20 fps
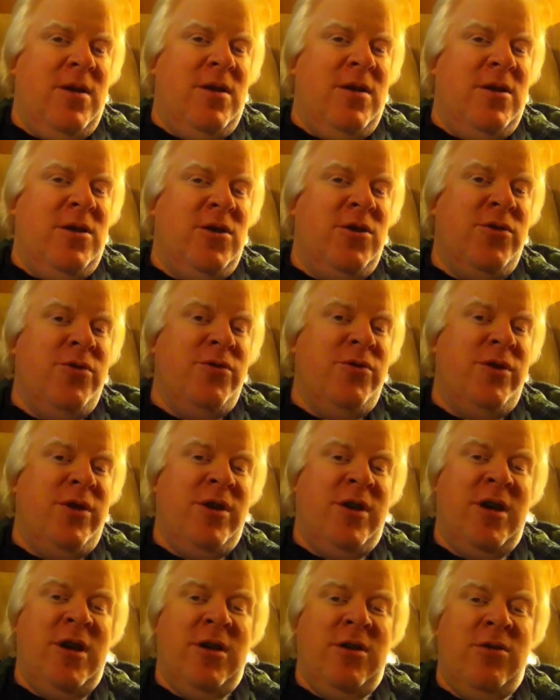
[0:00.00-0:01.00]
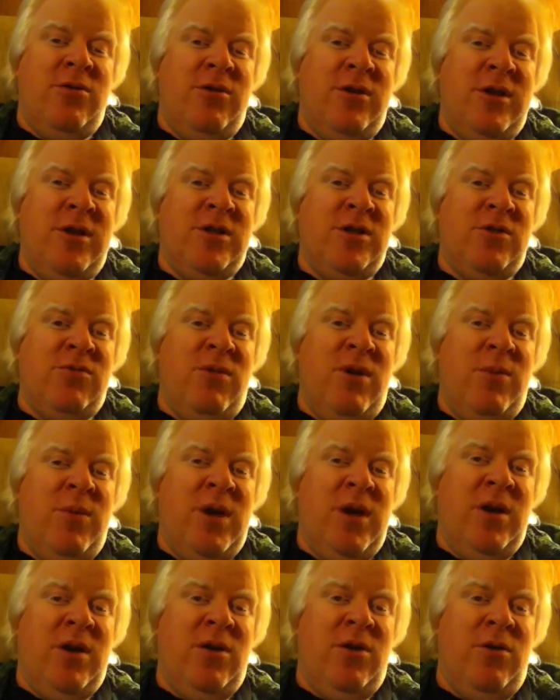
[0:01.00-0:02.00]
True, you can't do any
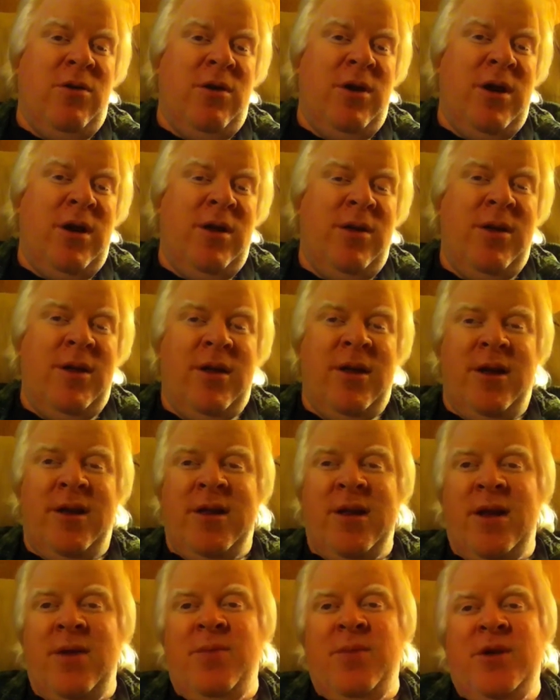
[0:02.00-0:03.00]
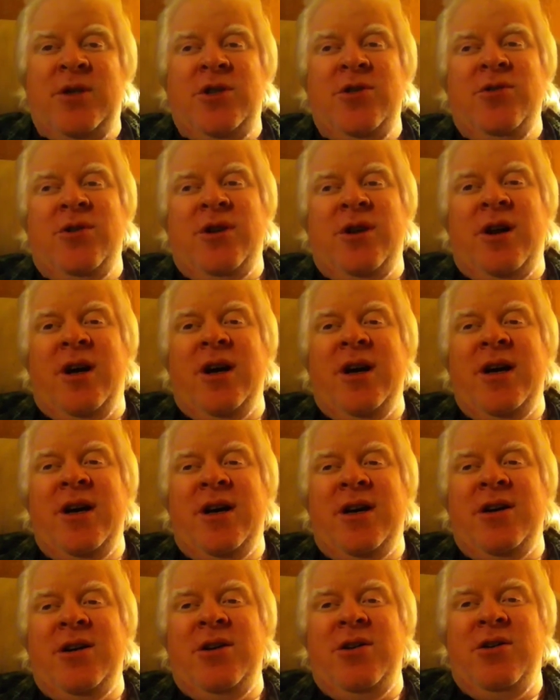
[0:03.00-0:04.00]
swimming or anything like that, but you can
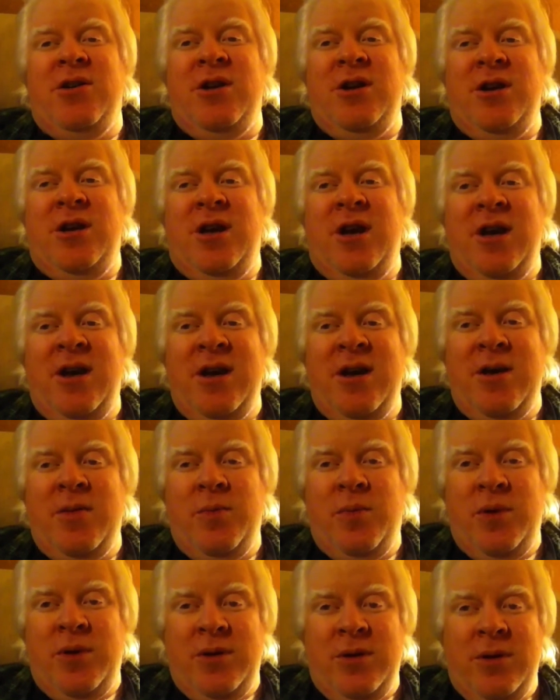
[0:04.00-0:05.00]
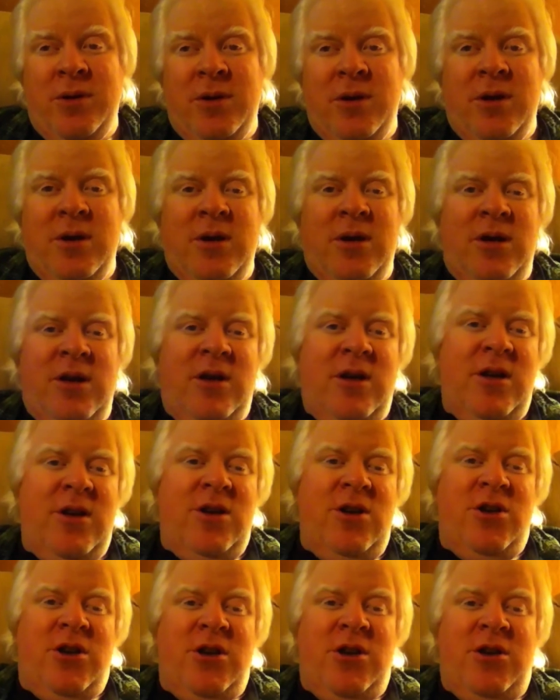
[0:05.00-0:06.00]
hike and you can camp and
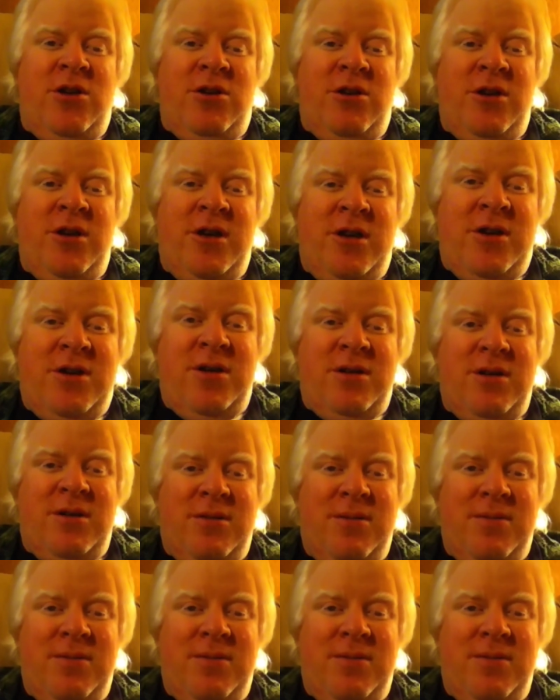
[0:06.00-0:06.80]
you can hunt.